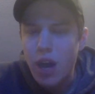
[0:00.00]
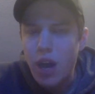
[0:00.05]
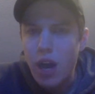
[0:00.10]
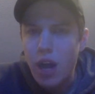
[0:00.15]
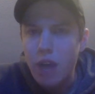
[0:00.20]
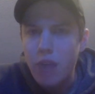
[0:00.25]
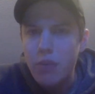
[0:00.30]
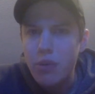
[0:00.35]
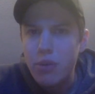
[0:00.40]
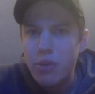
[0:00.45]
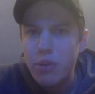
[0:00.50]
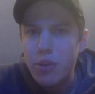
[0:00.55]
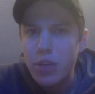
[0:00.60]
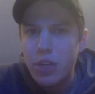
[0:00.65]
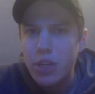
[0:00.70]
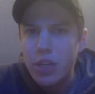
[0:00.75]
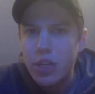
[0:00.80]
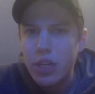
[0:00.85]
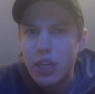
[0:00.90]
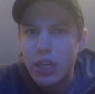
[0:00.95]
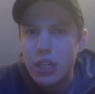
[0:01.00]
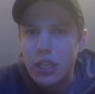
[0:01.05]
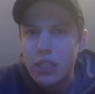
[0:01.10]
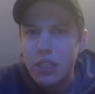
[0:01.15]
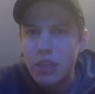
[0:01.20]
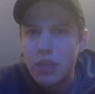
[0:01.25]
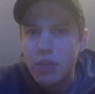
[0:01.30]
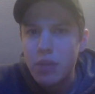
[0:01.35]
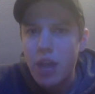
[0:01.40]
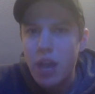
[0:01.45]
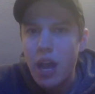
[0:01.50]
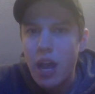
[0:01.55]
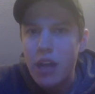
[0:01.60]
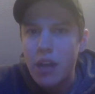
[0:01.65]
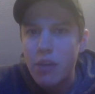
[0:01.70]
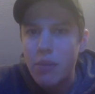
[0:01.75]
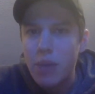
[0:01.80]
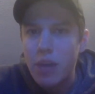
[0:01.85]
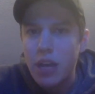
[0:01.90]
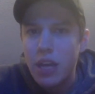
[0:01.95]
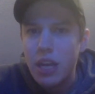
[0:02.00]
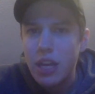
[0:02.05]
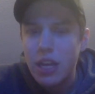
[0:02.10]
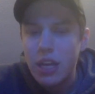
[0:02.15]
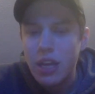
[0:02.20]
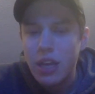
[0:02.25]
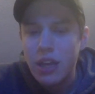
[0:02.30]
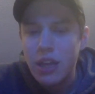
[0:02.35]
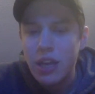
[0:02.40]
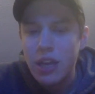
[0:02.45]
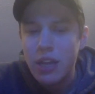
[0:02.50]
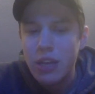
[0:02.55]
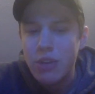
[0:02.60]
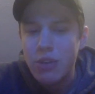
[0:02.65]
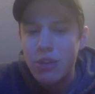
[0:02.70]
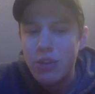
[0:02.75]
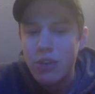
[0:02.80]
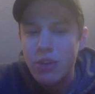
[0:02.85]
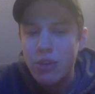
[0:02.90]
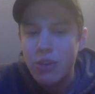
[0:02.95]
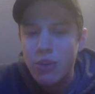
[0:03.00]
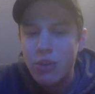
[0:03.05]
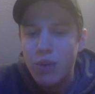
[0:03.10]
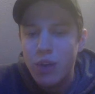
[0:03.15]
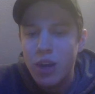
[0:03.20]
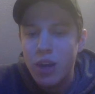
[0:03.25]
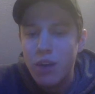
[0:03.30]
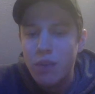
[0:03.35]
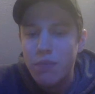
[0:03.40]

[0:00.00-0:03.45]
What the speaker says: I'd be really curious. I'm kind of betting that you do.